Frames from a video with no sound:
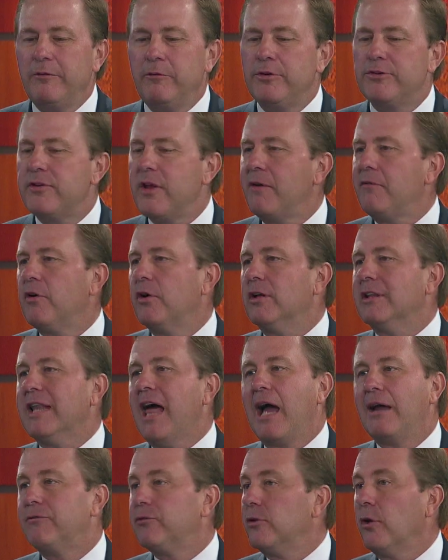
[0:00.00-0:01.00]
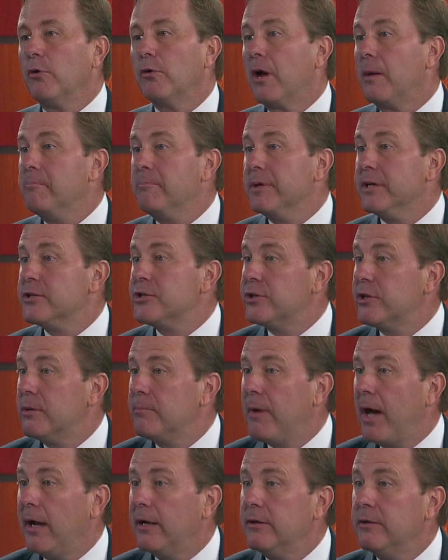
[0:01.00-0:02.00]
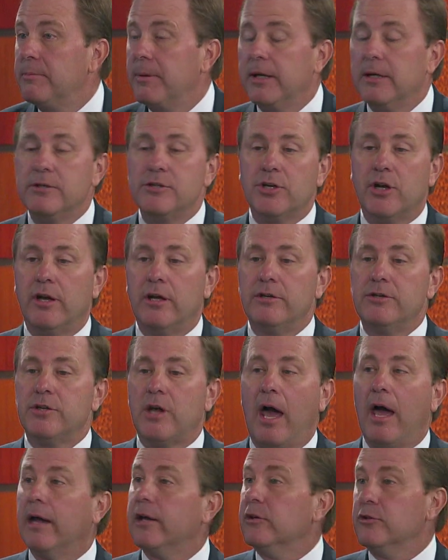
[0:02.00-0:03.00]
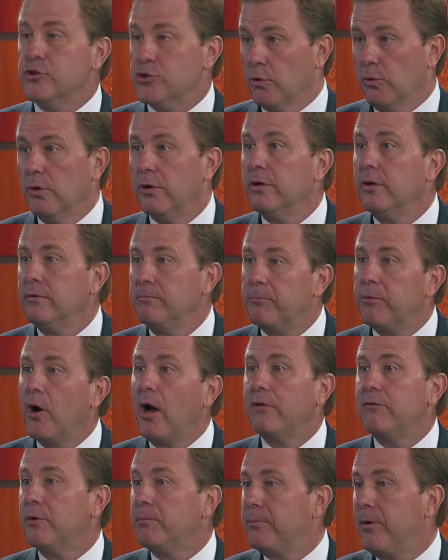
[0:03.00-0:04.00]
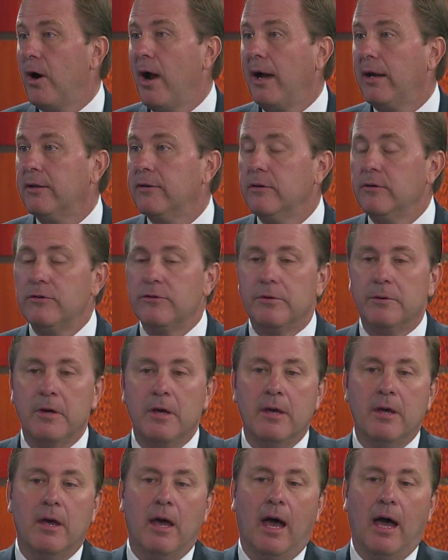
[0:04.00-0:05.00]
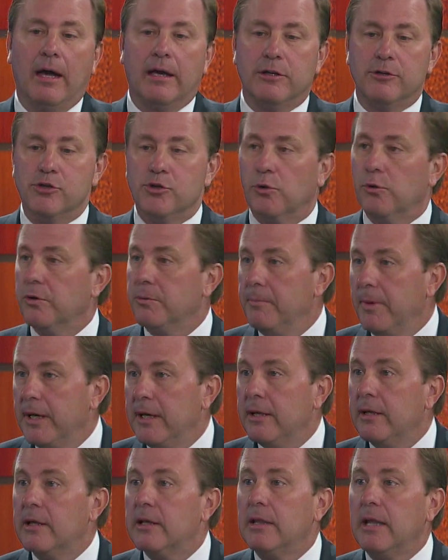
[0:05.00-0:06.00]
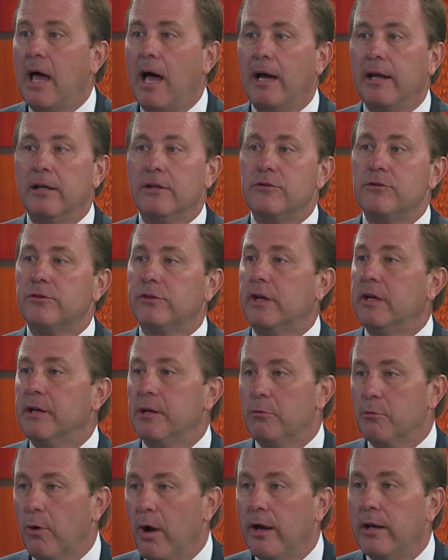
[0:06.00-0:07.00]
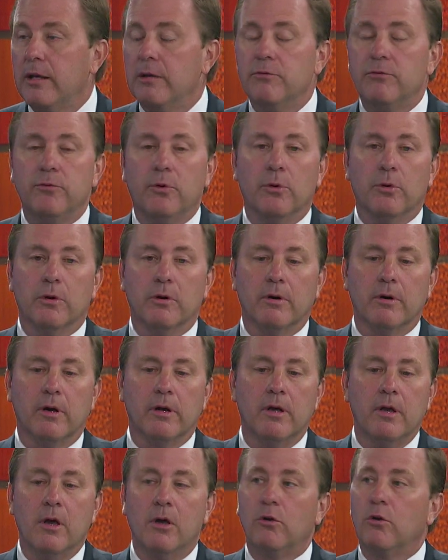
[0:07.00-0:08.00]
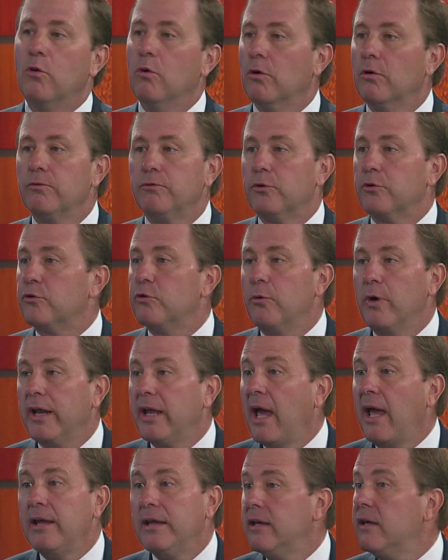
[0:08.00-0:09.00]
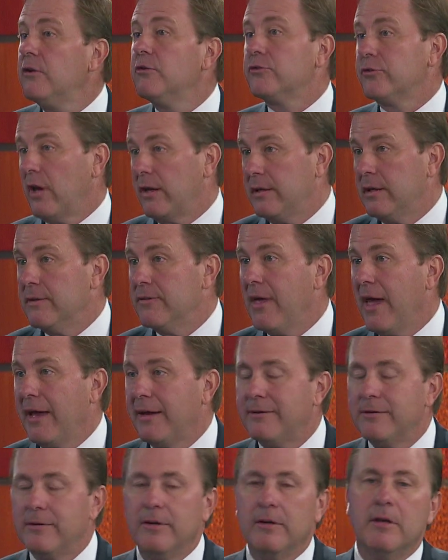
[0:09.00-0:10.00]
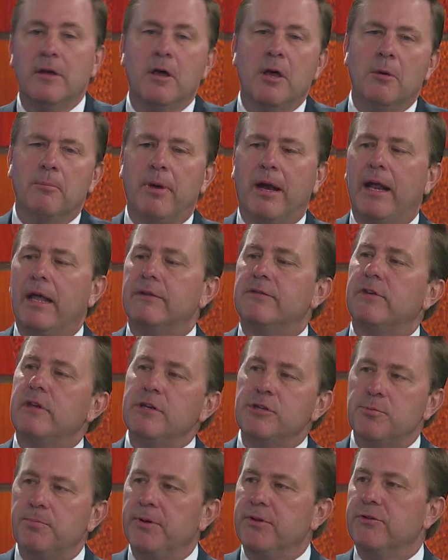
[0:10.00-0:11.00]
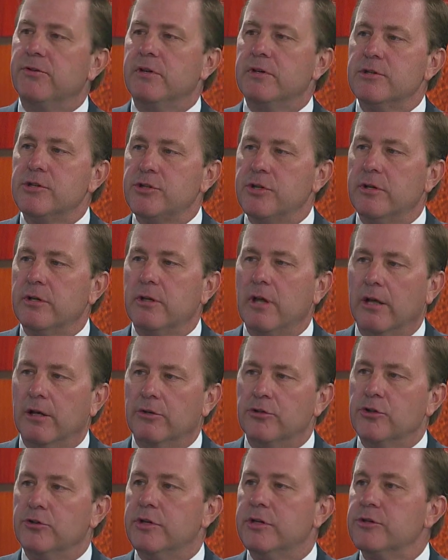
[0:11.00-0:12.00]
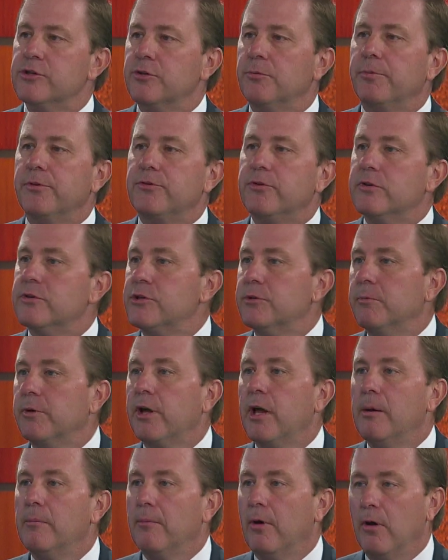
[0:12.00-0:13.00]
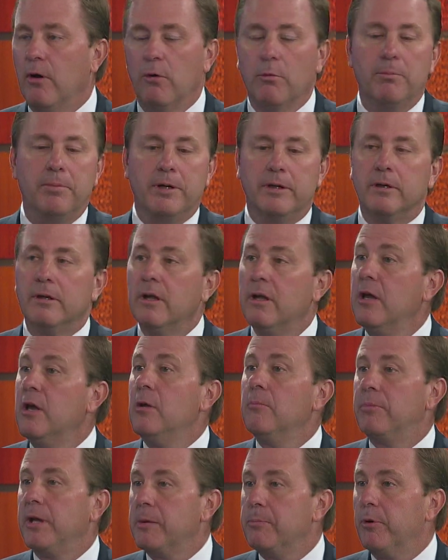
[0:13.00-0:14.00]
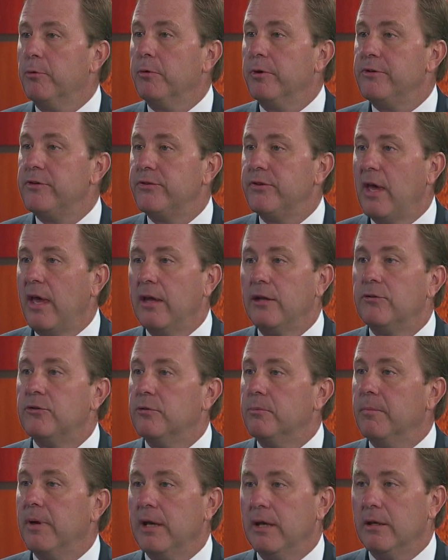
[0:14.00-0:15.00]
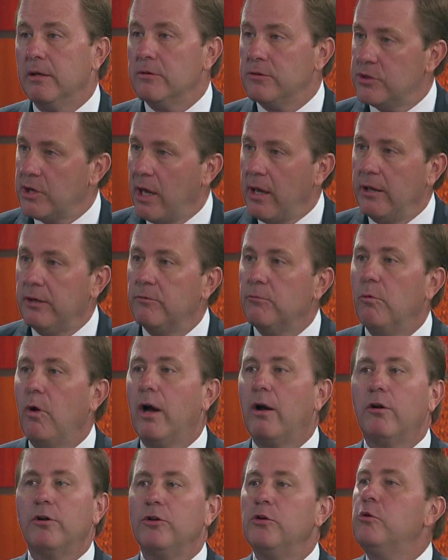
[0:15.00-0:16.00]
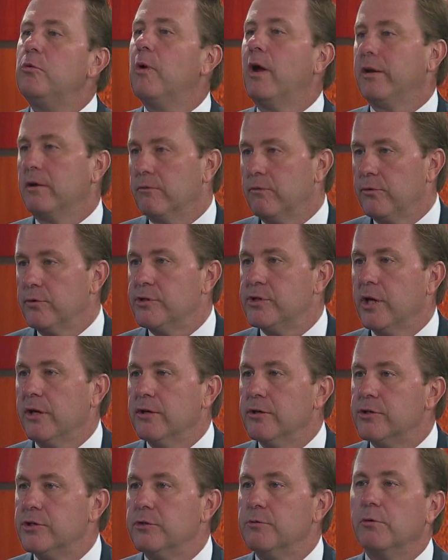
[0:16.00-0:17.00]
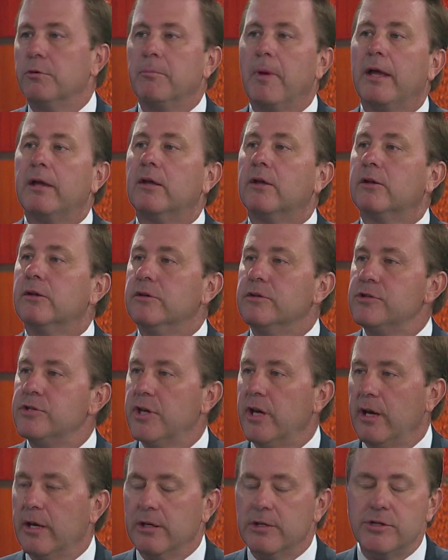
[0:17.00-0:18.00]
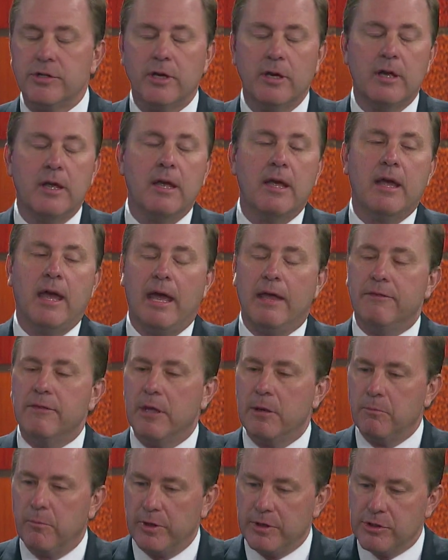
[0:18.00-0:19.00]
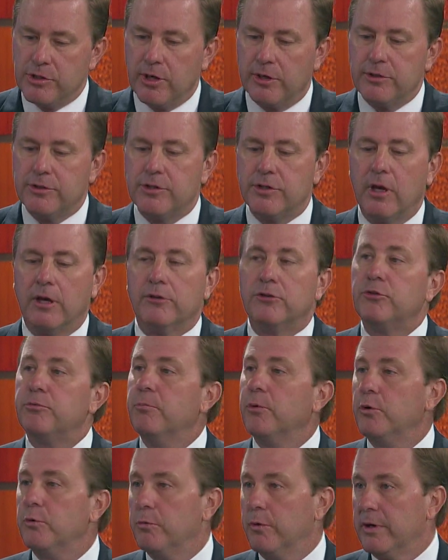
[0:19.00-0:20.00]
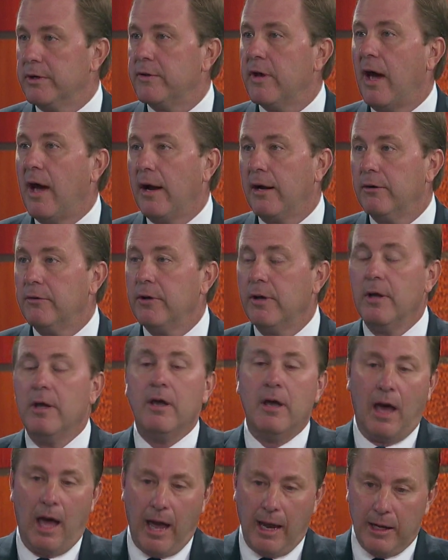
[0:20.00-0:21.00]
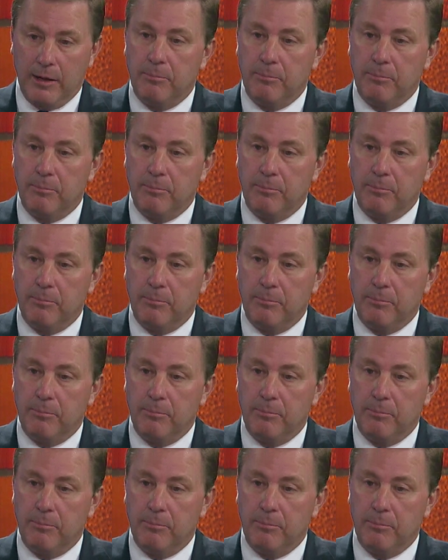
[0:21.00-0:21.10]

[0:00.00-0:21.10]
it was never a lifelong ambition of mine to be a judge. I enjoyed private practice. I enjoyed meeting clients, getting ready for court. For 28 years I did that. But as each position, a judicial position would come open, people would say to me, John, why aren't you running for judge? You would make a good judge. And then when Judge Smoot retired, I